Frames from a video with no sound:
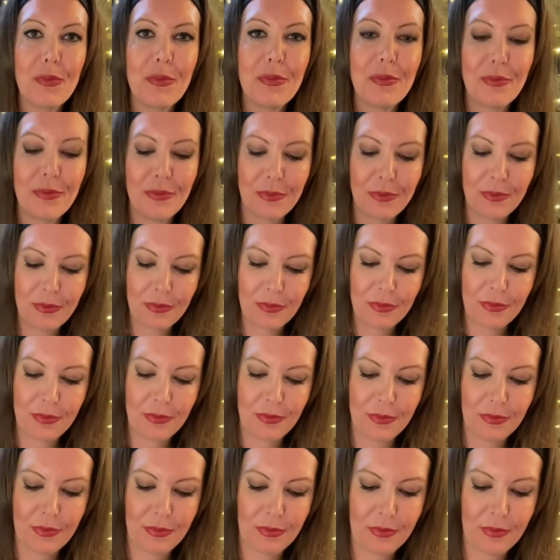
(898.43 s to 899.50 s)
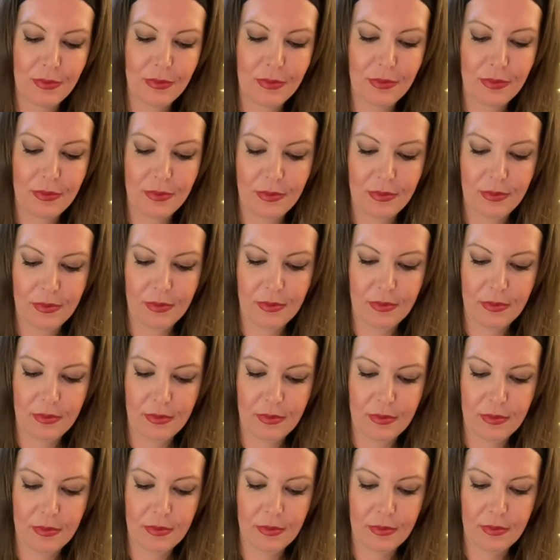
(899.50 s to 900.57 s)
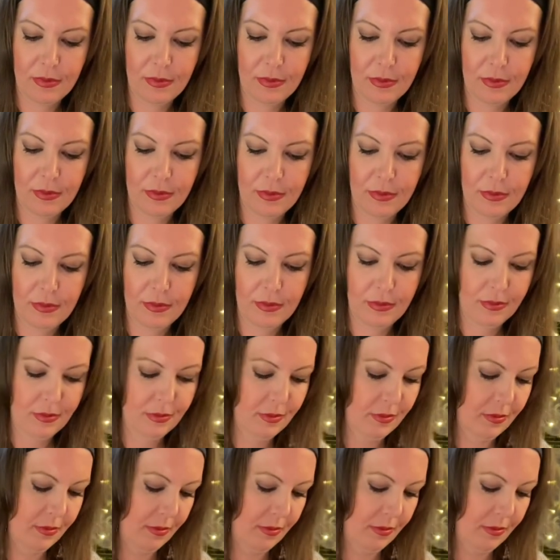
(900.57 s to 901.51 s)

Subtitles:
No one is speaking in this clip.